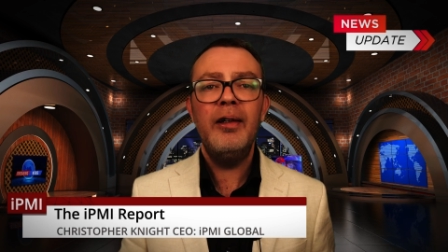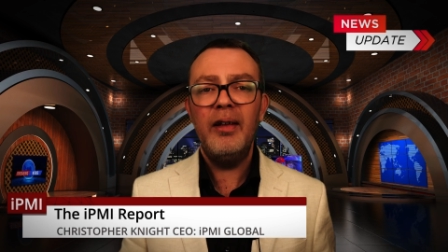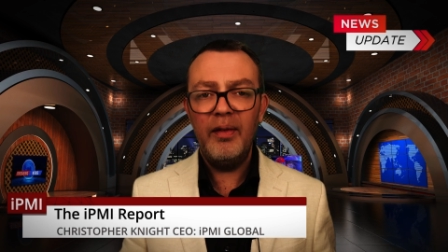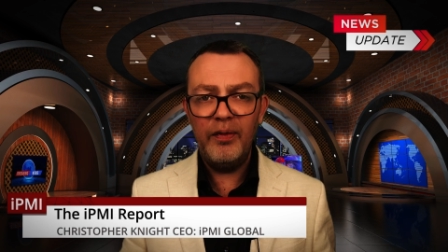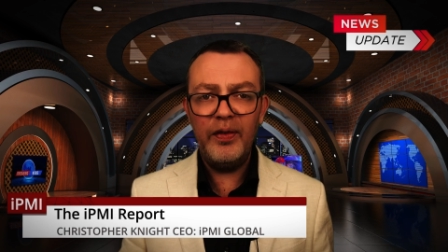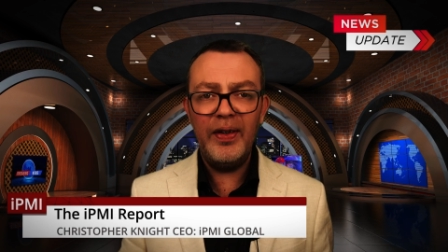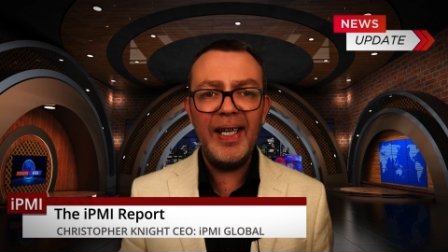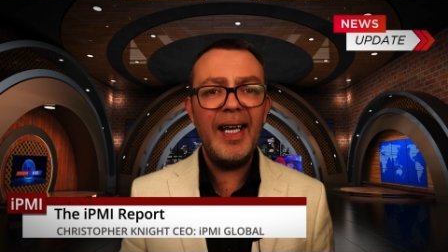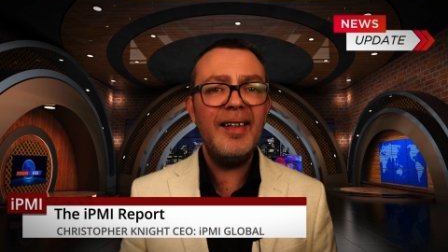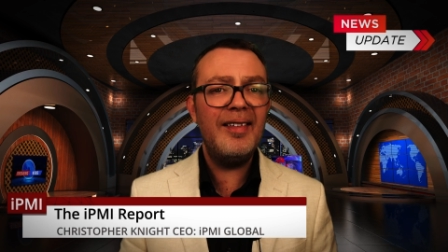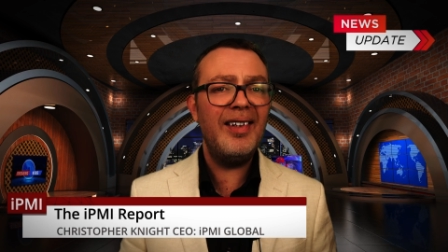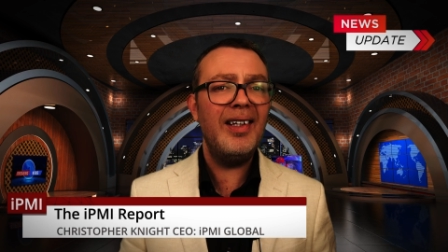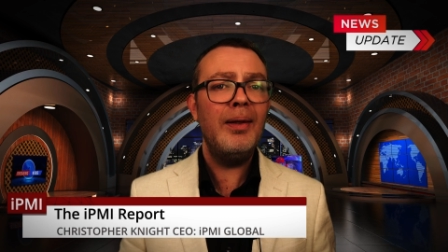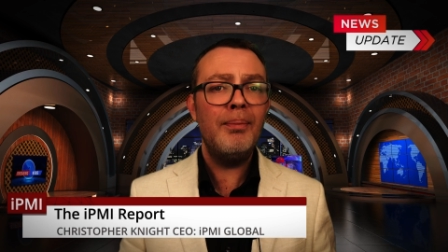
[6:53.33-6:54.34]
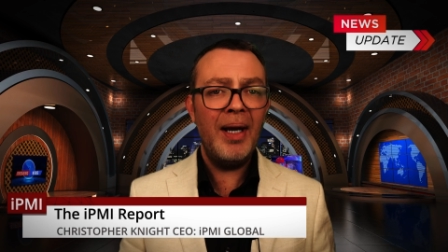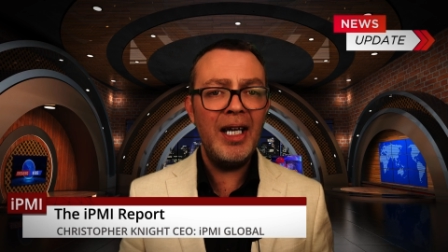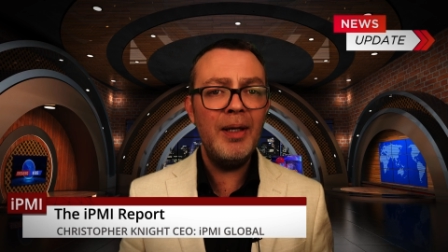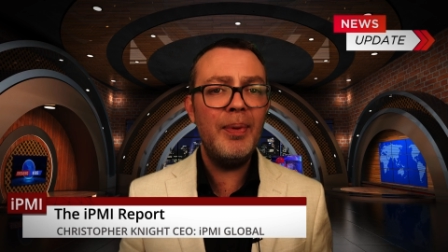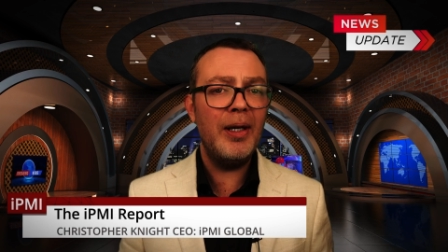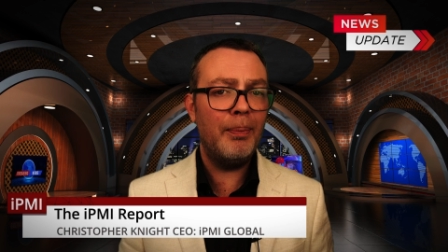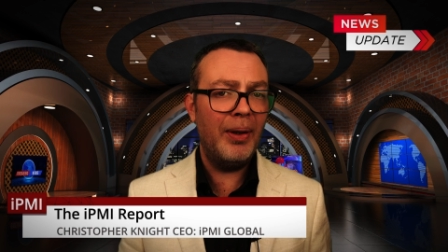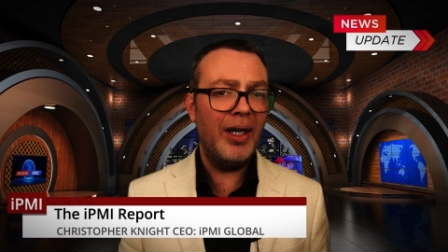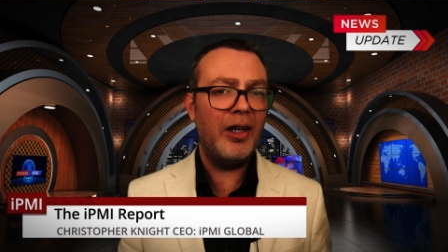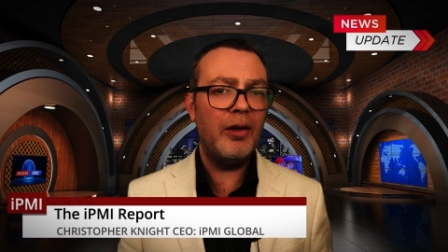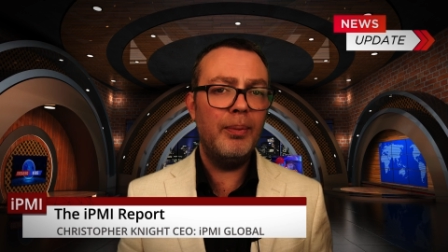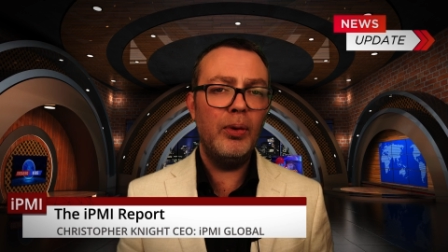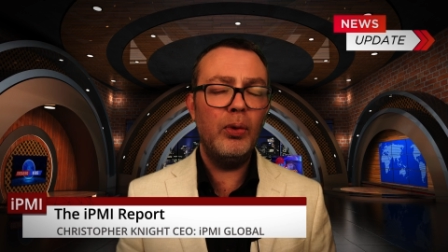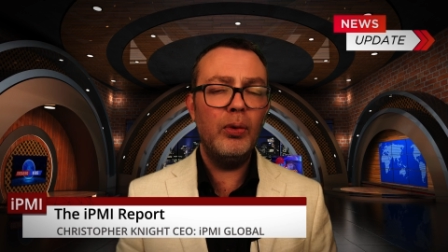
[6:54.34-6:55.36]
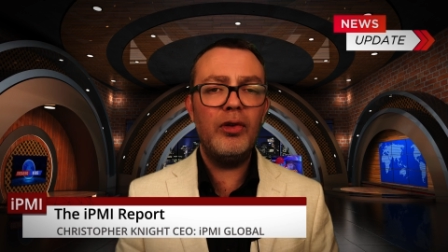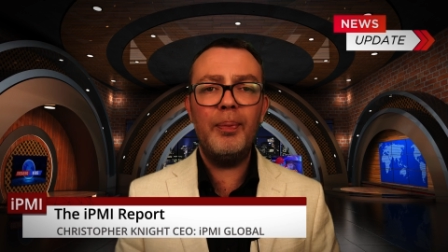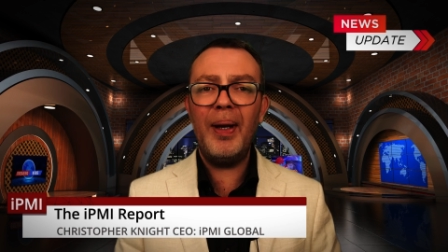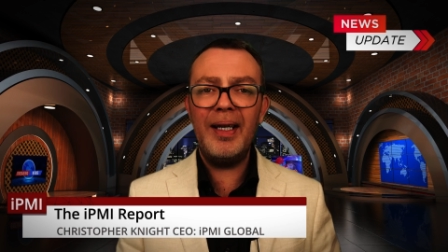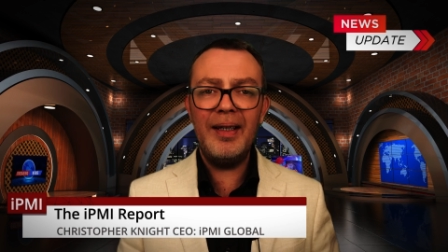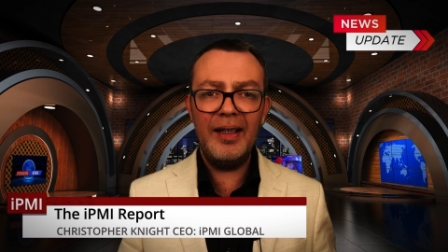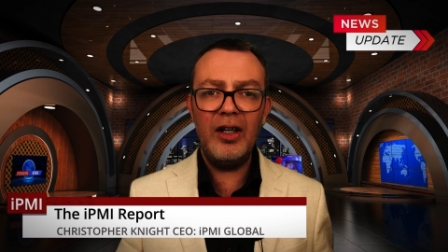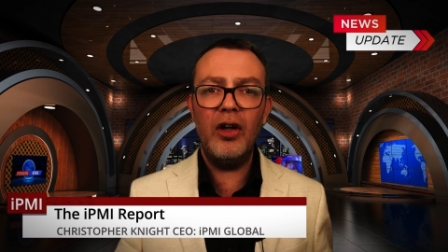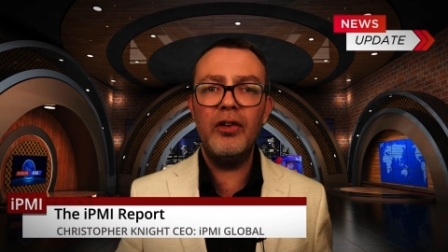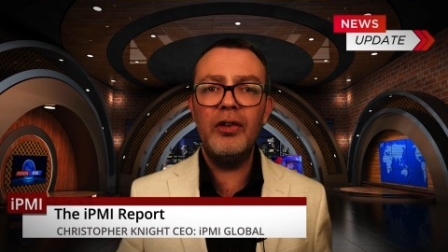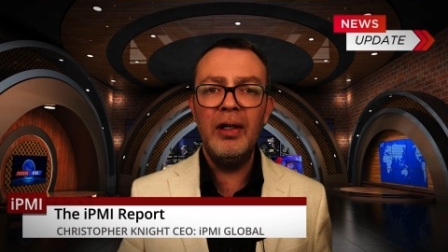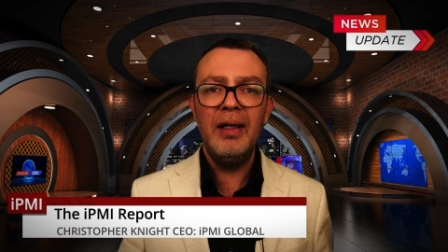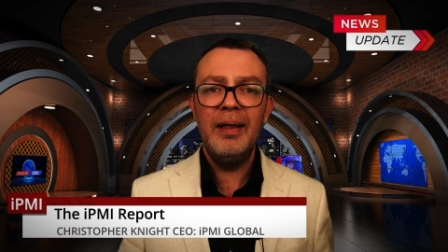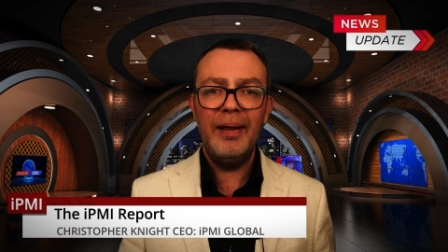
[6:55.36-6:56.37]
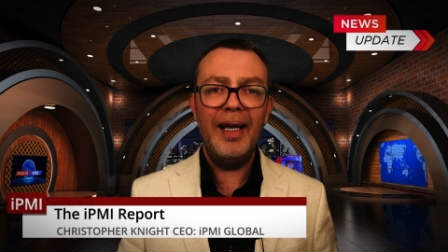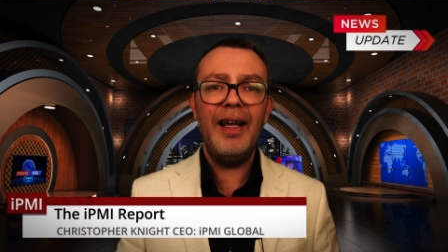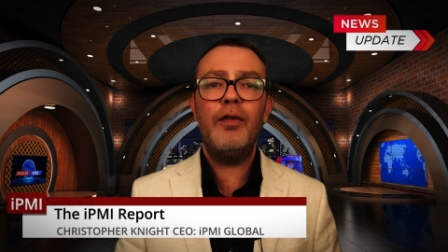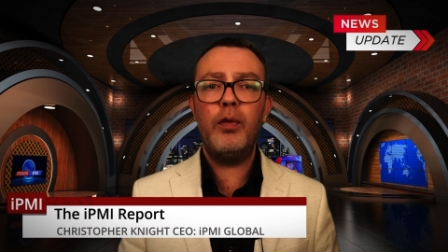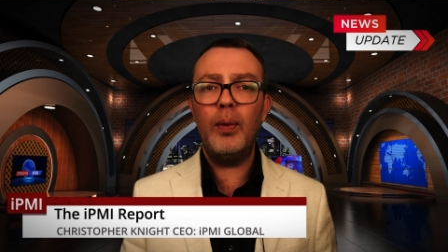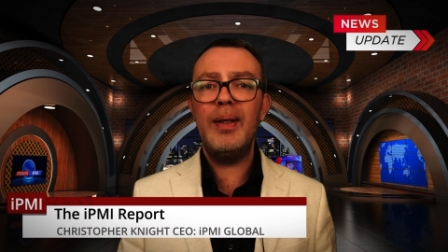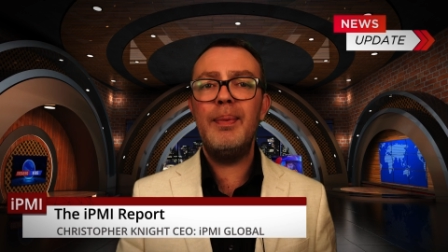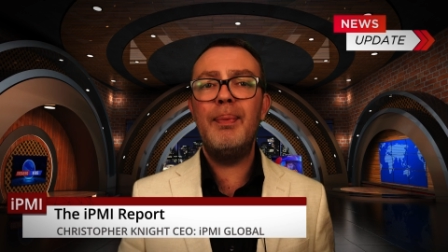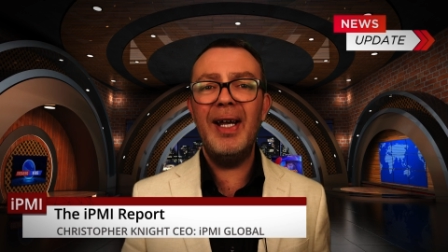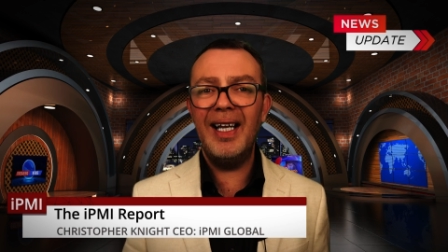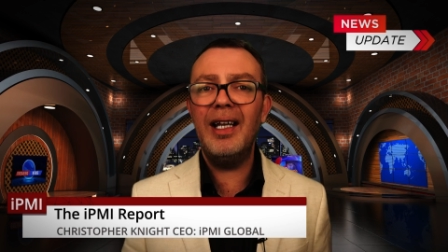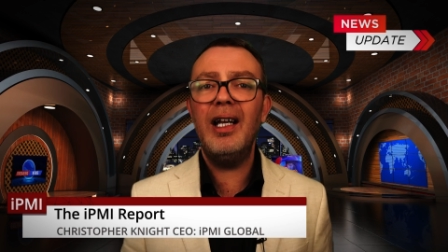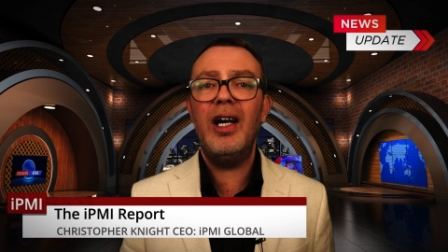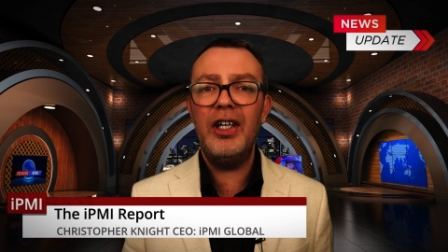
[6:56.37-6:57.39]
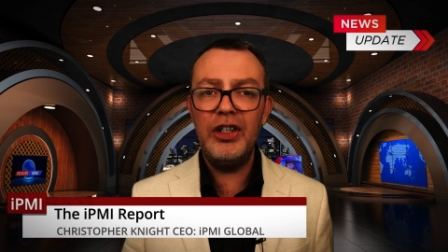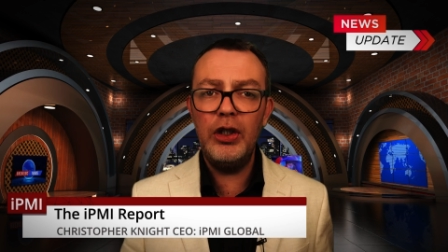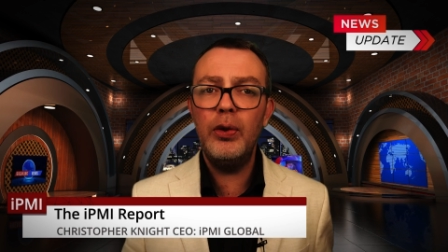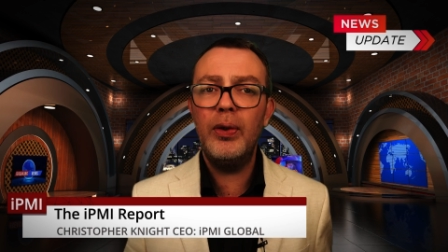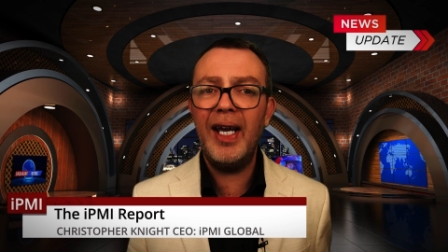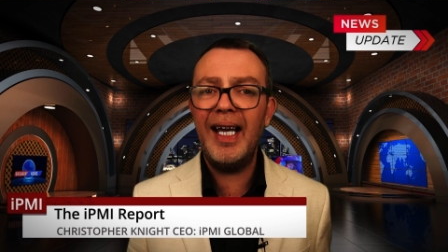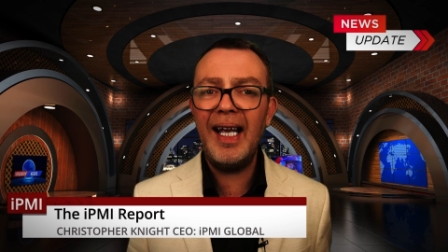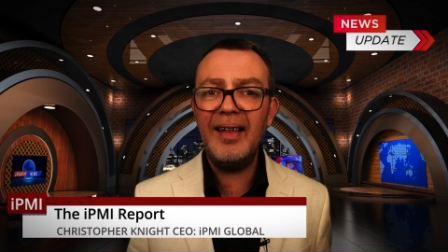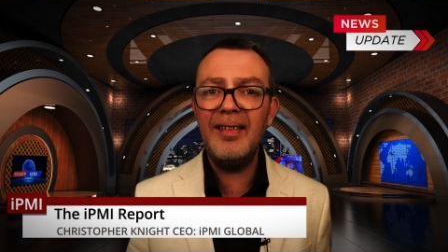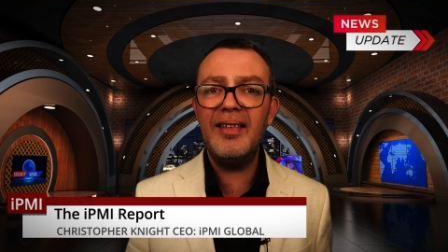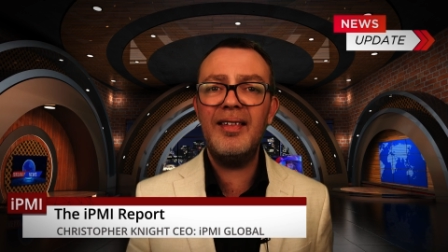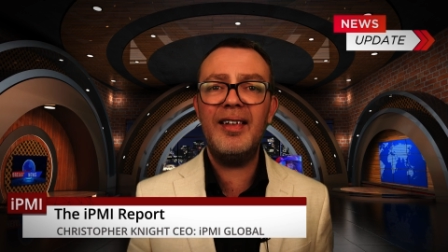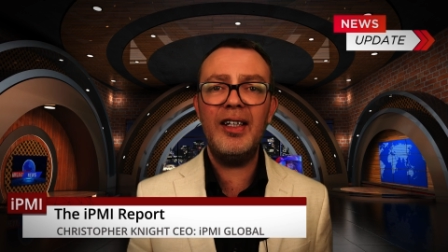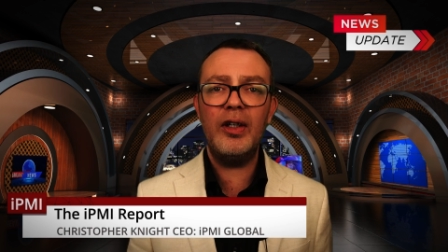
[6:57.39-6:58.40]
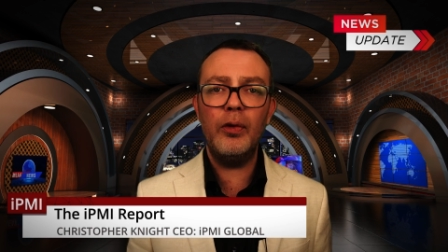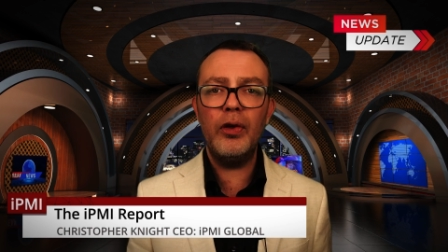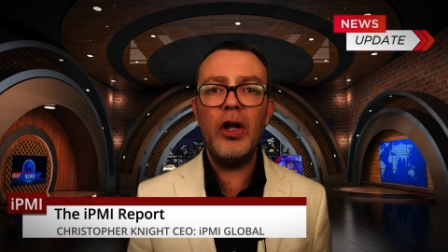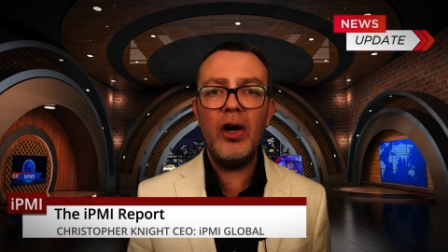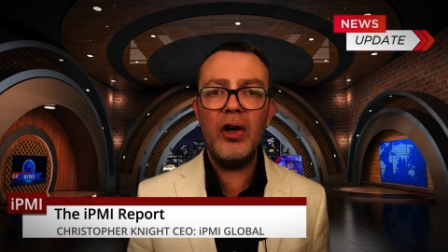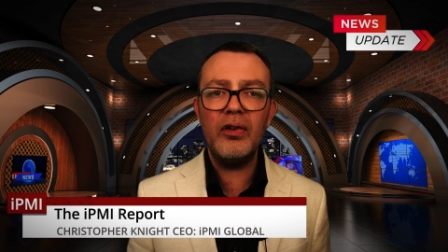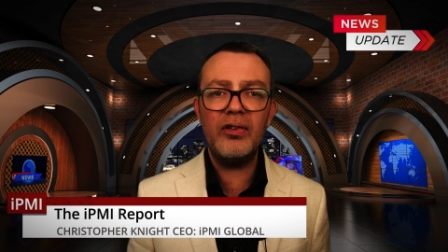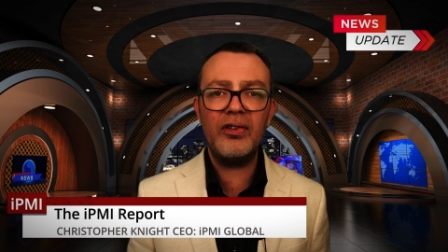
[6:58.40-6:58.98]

VAT may be applicable depending on if we bill a UK entity or not.